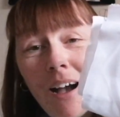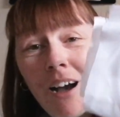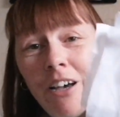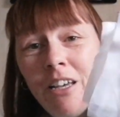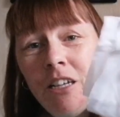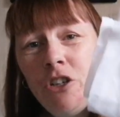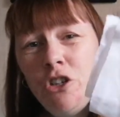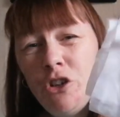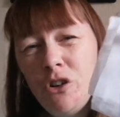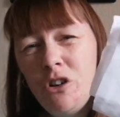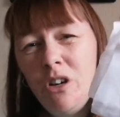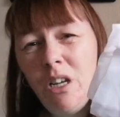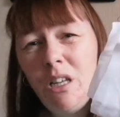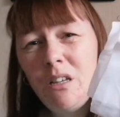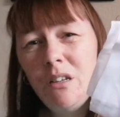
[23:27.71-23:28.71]
I
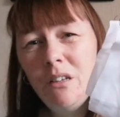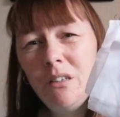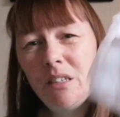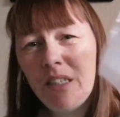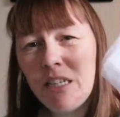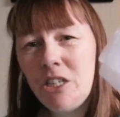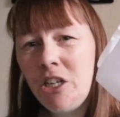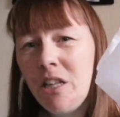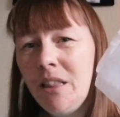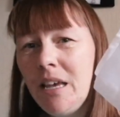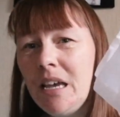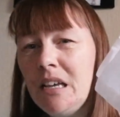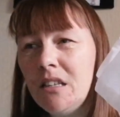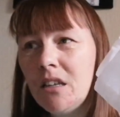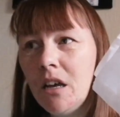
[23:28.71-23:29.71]
enjoy stitching
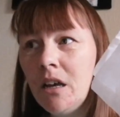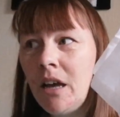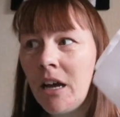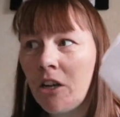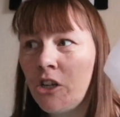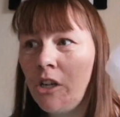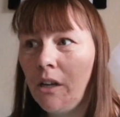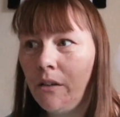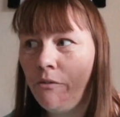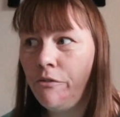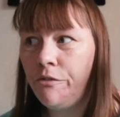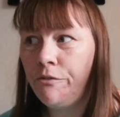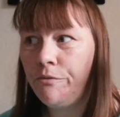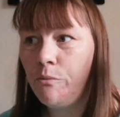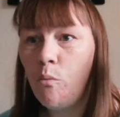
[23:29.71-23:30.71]
these. I actually
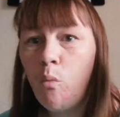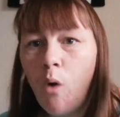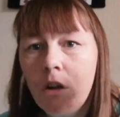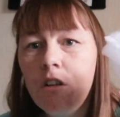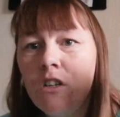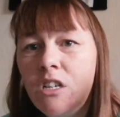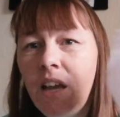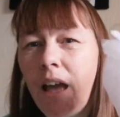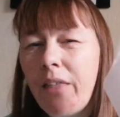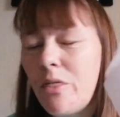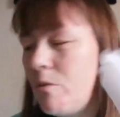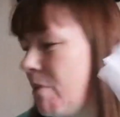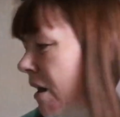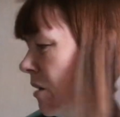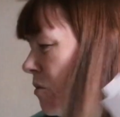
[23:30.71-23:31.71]
want to
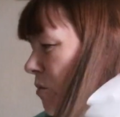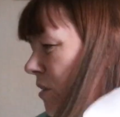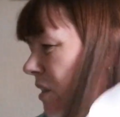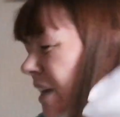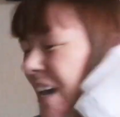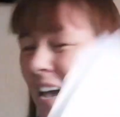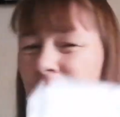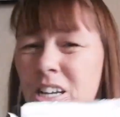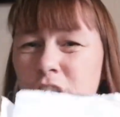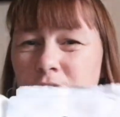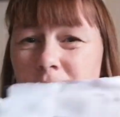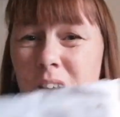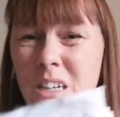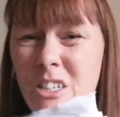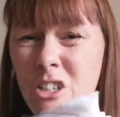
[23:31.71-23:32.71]
get them out. With the
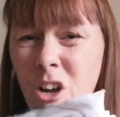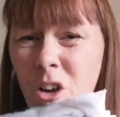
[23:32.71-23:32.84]
geisha, I